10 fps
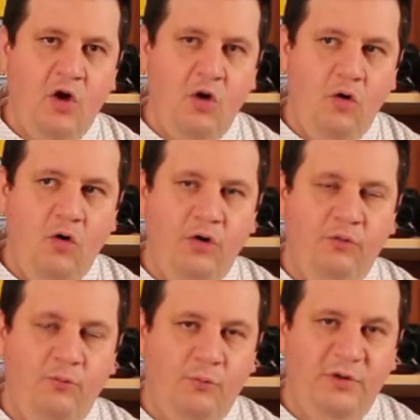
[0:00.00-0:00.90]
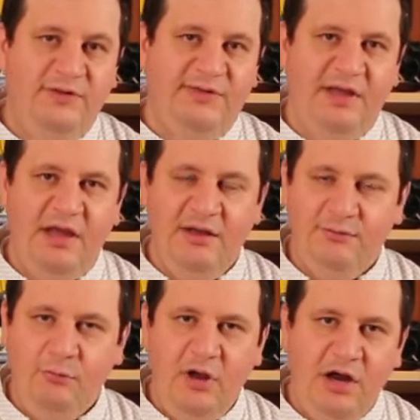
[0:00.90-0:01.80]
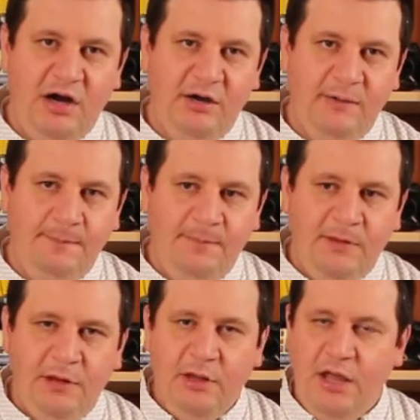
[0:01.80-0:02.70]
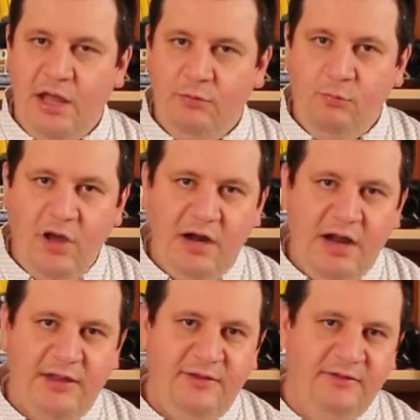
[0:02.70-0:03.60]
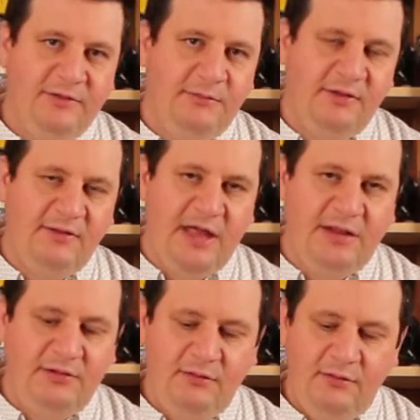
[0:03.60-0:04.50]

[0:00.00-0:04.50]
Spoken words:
or we stay as we are and we are not accepting that.